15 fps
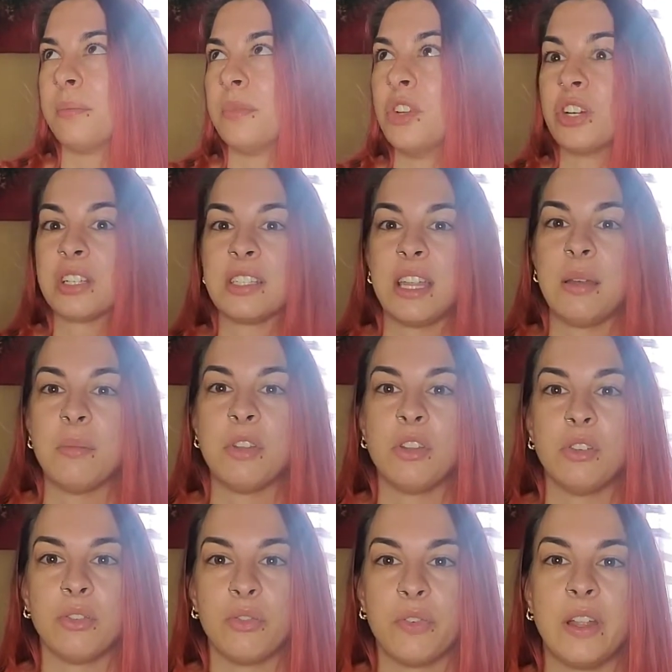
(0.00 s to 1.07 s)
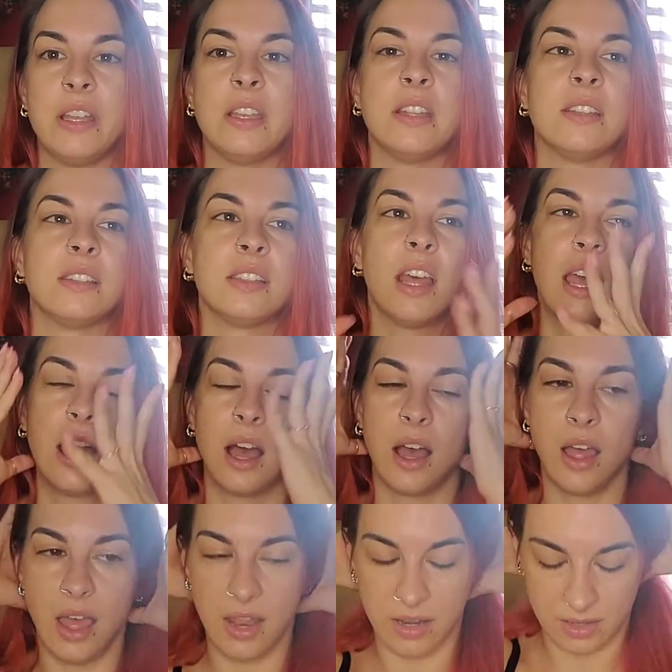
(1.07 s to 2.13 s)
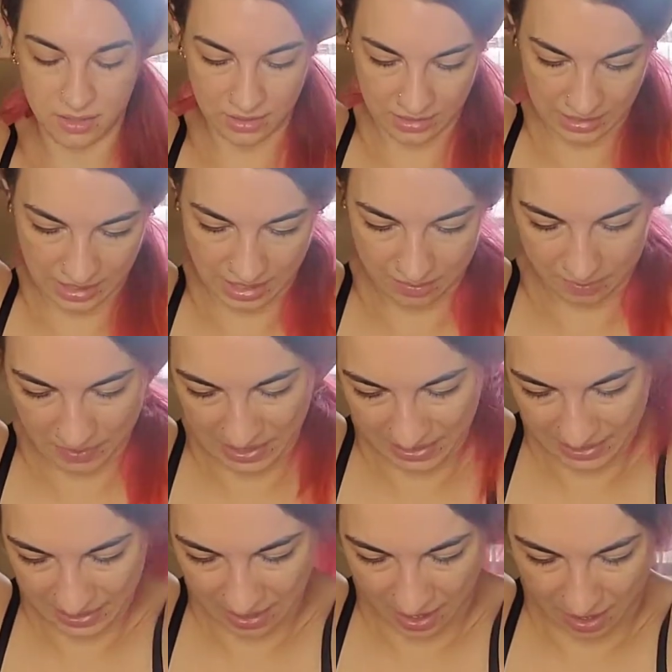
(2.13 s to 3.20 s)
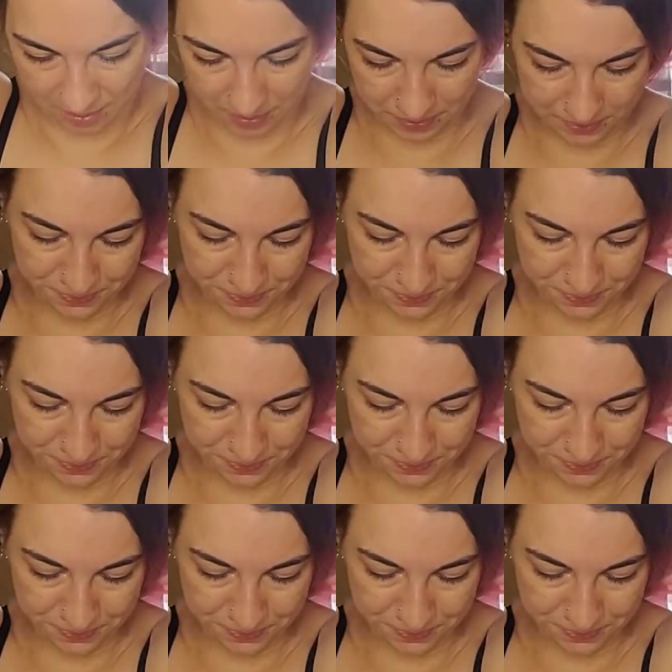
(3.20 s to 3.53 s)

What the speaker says: excitement, your funness, and picking up